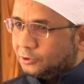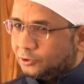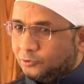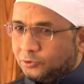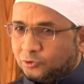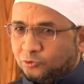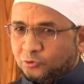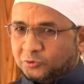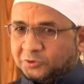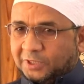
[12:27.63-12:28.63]
So it's
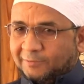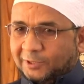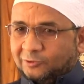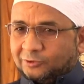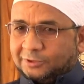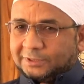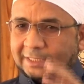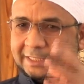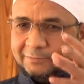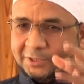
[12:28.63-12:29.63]
not about
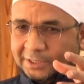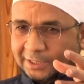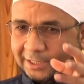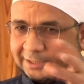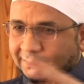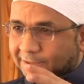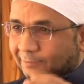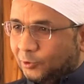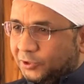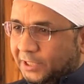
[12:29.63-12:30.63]
the name here, it's
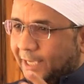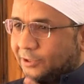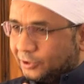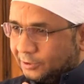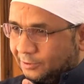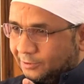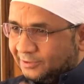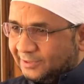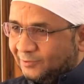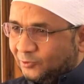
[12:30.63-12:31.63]
about the action.
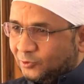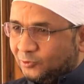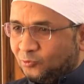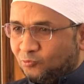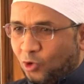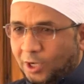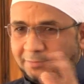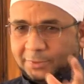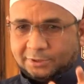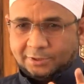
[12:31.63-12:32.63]
It's about, you know,
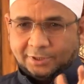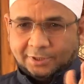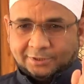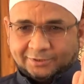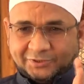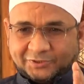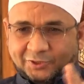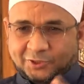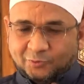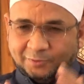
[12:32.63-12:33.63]
Muhammad,
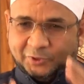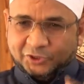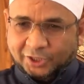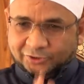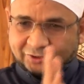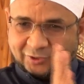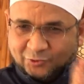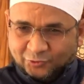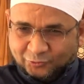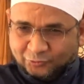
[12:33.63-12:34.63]
it's he will be judged
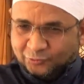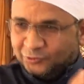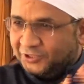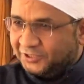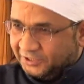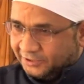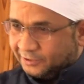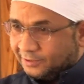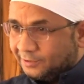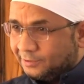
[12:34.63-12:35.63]
according to his
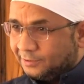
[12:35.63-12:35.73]
deeds.